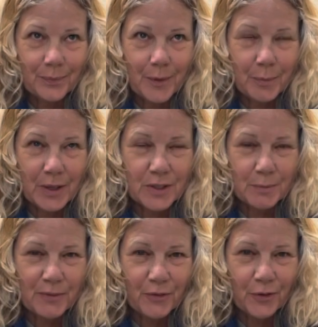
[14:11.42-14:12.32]
Because
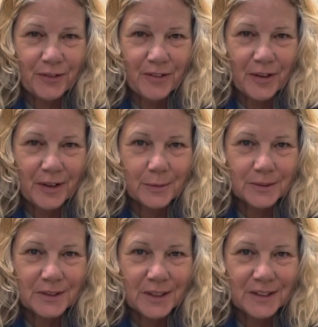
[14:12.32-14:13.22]
before I felt like I
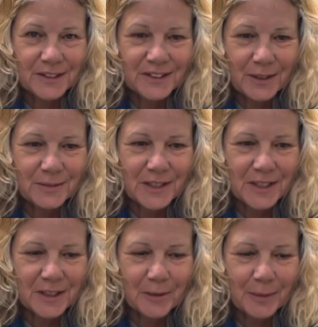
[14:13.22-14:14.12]
was shouting a
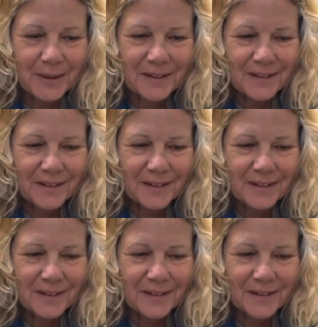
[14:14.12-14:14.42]
little bit.